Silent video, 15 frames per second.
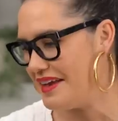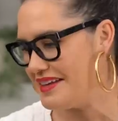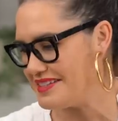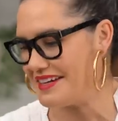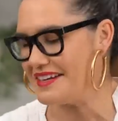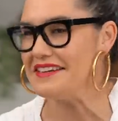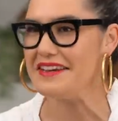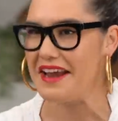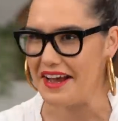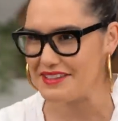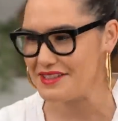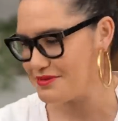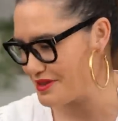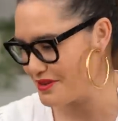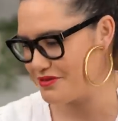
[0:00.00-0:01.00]
It's like
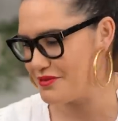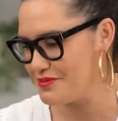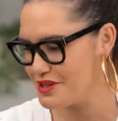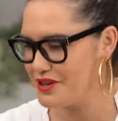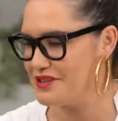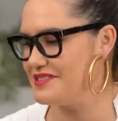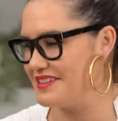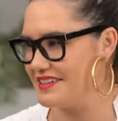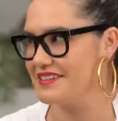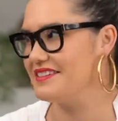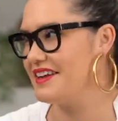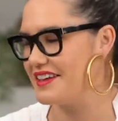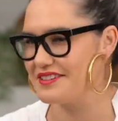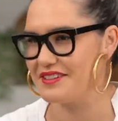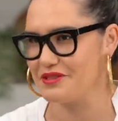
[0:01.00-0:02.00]
nuts, whenever I'm toasting
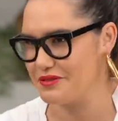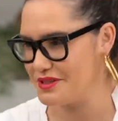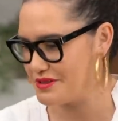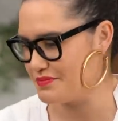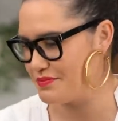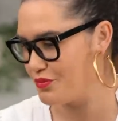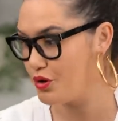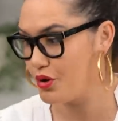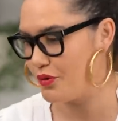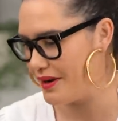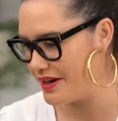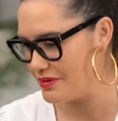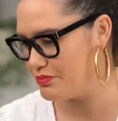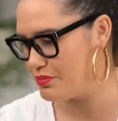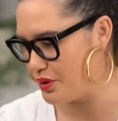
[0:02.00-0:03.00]
nuts, I always walk
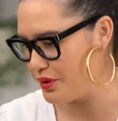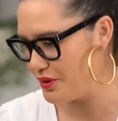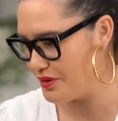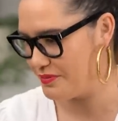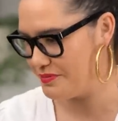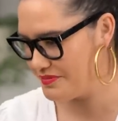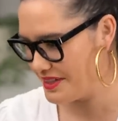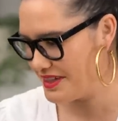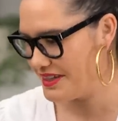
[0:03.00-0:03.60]
away and burn them.